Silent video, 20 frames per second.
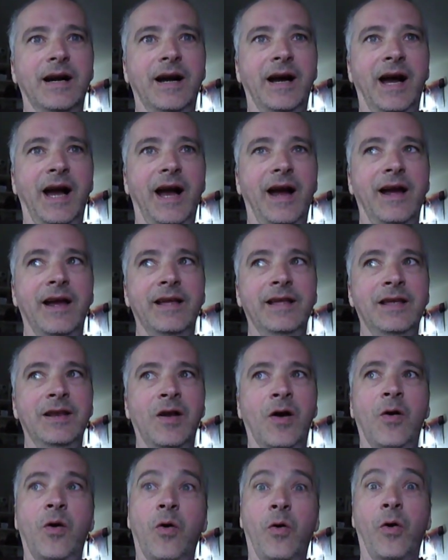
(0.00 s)
I, you
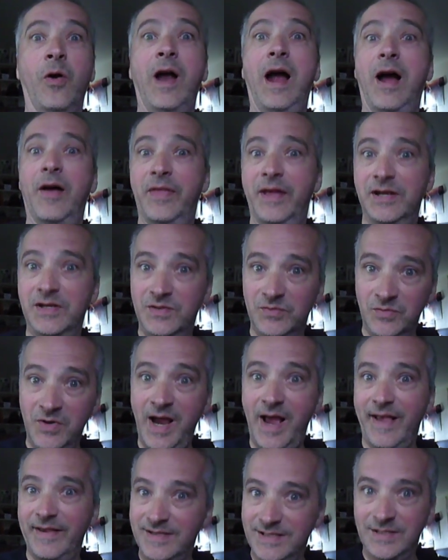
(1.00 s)
know, or how they
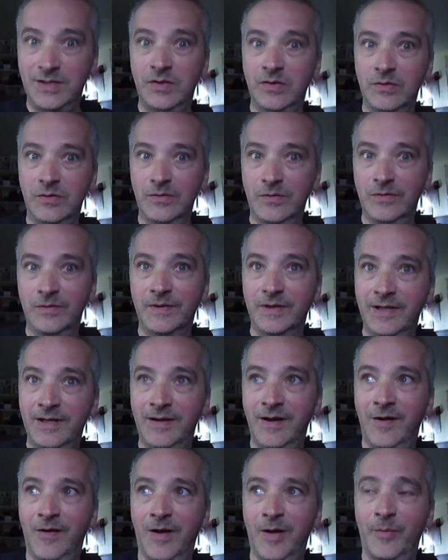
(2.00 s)
dress too. You
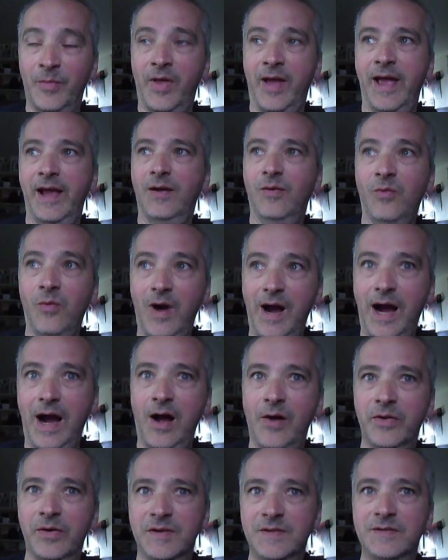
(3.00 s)
know, I'm like,
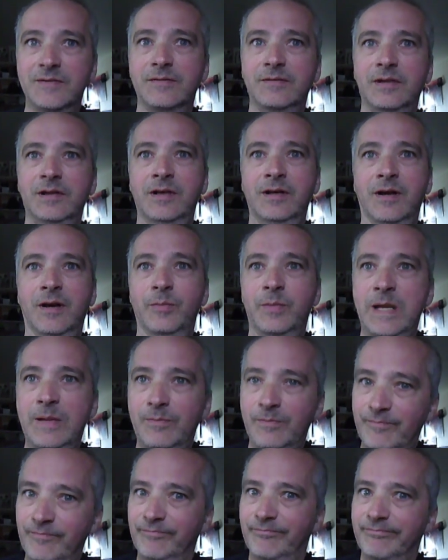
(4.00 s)
wow, there's, you know, people.
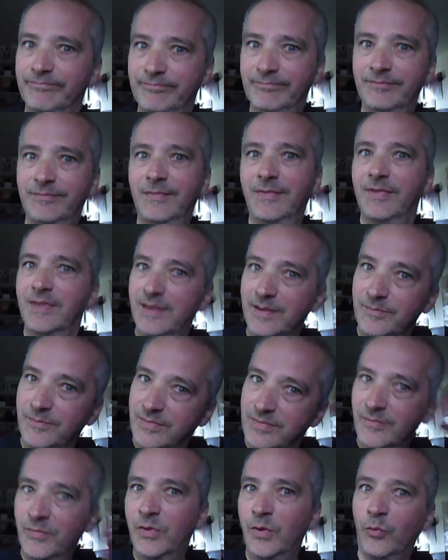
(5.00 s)
The,
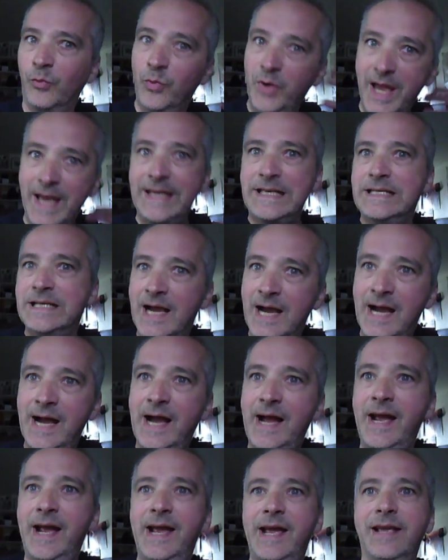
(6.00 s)
the red
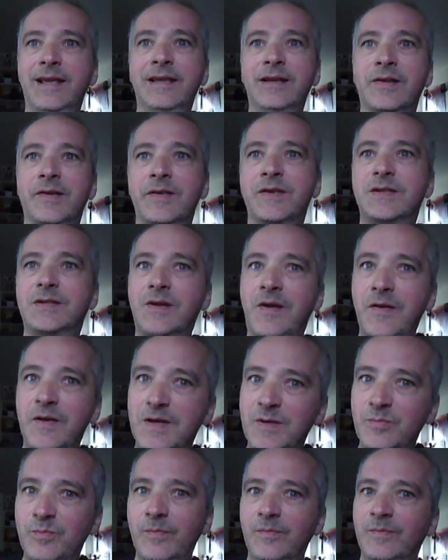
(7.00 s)
dye, you know, started
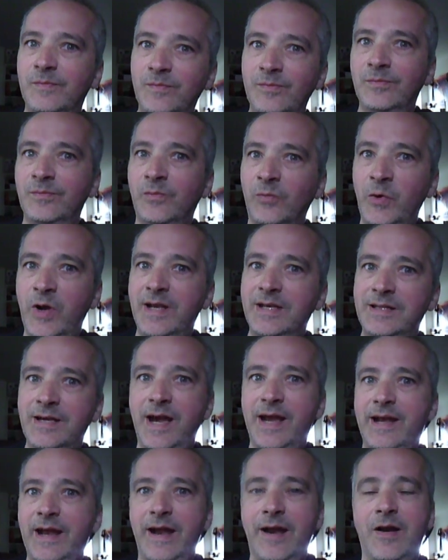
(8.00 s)
to, red
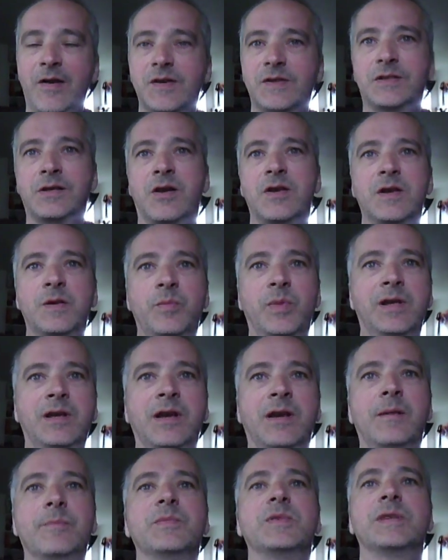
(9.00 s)
dyed hair started to
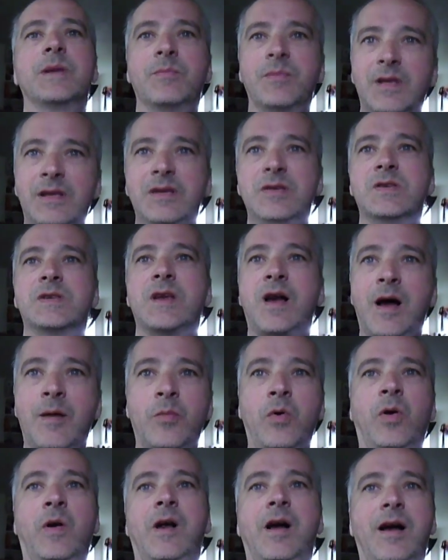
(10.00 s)
become something you saw
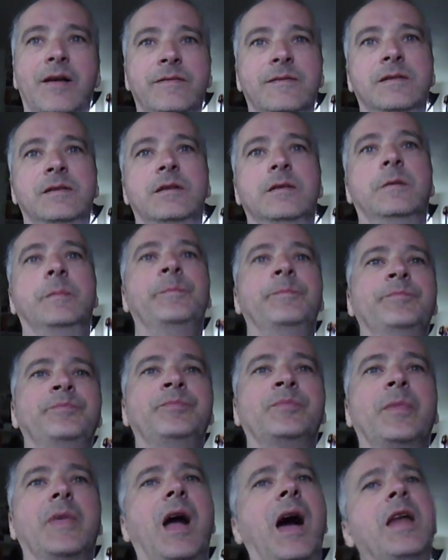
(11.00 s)
more often.
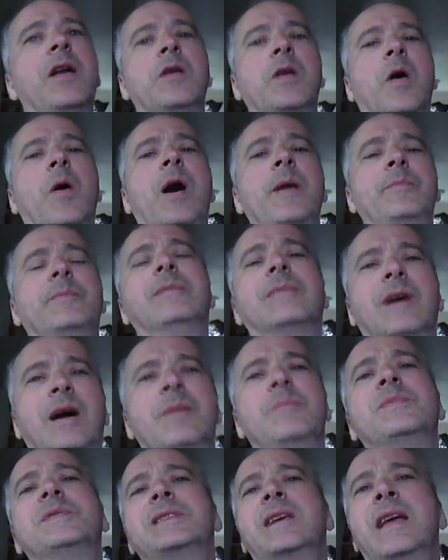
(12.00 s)
I don't know. I'm
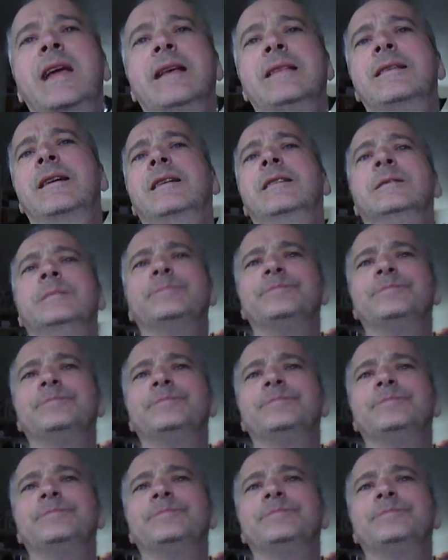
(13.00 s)
I'm saying that